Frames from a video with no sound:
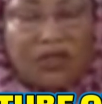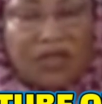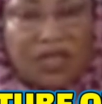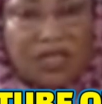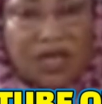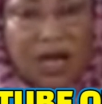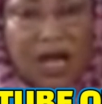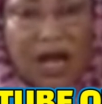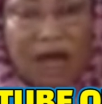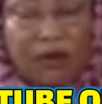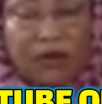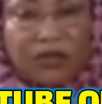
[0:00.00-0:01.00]
that
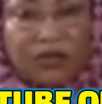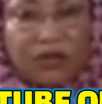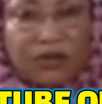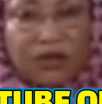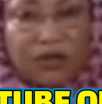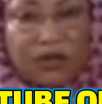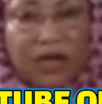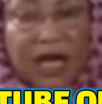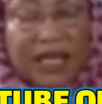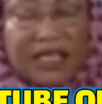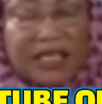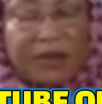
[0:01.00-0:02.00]
I
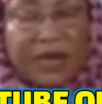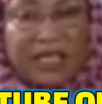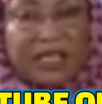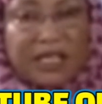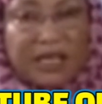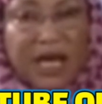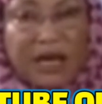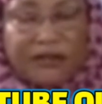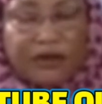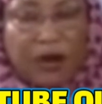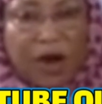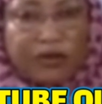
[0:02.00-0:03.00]
didn't meet
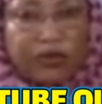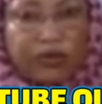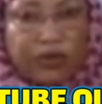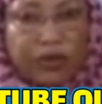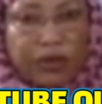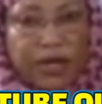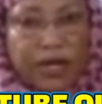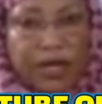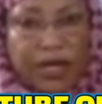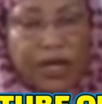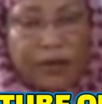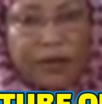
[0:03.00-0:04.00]
Asiwaju
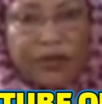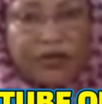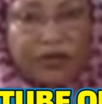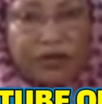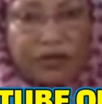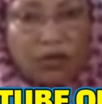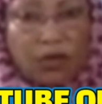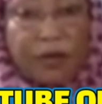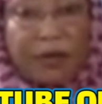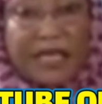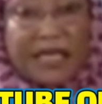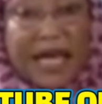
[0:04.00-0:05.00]
in APC. We
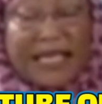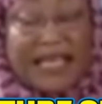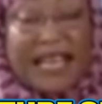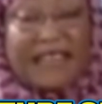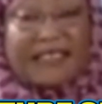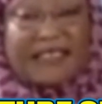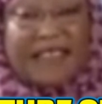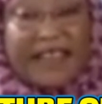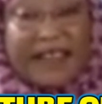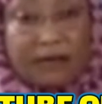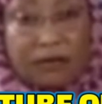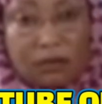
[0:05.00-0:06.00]
met at
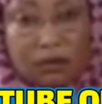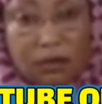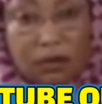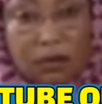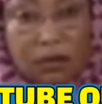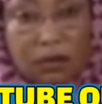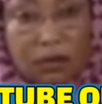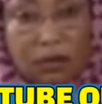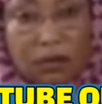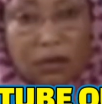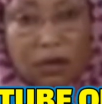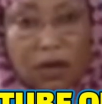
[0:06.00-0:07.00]
ACN.
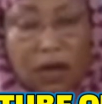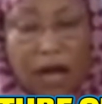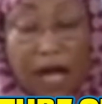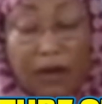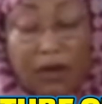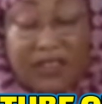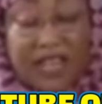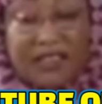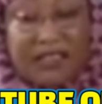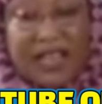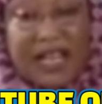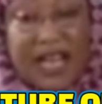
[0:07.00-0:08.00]
I was
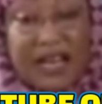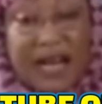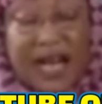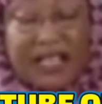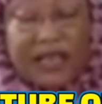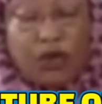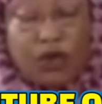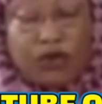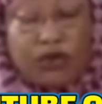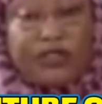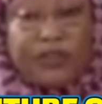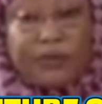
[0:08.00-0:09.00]
ACN, I didn't go
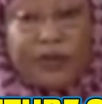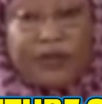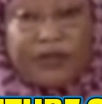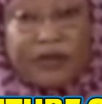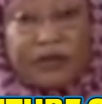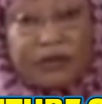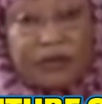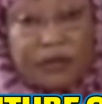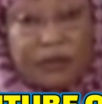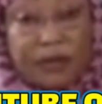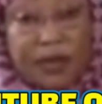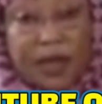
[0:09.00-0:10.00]
to CPC.
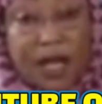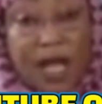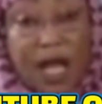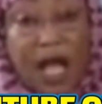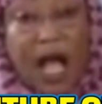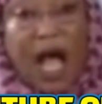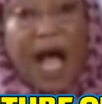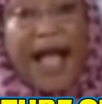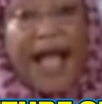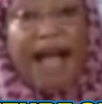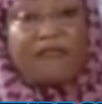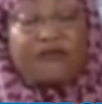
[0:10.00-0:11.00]

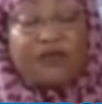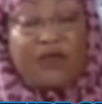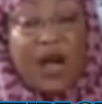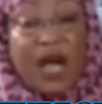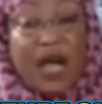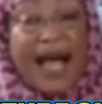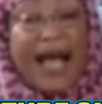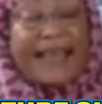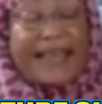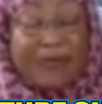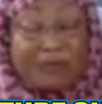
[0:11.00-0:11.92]
I keep